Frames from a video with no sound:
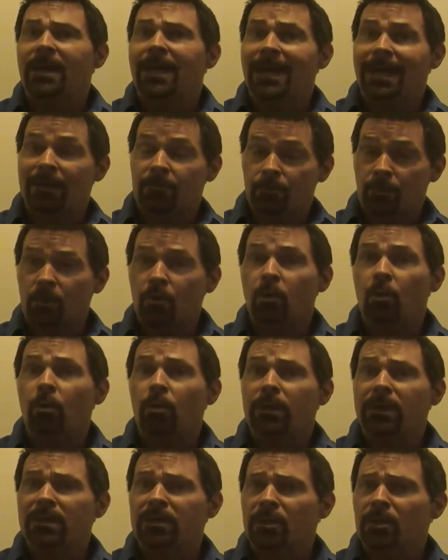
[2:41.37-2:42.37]
and
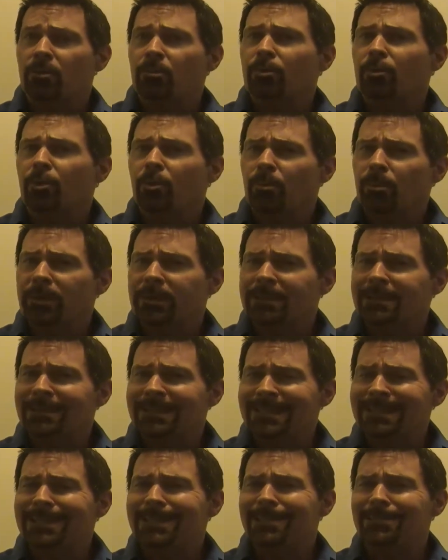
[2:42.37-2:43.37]
recording the appropriate
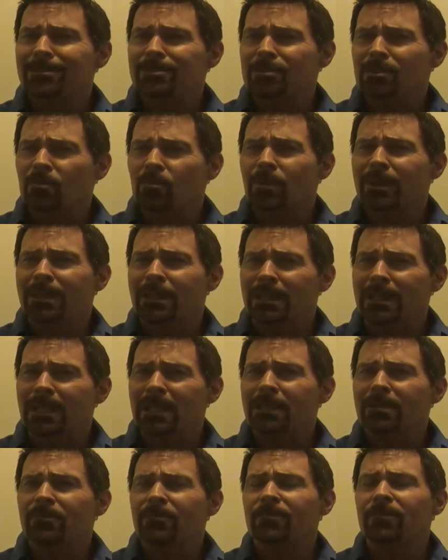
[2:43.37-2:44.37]
details that we
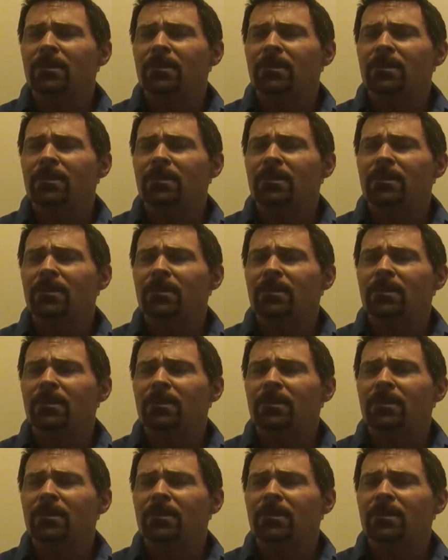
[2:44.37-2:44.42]
need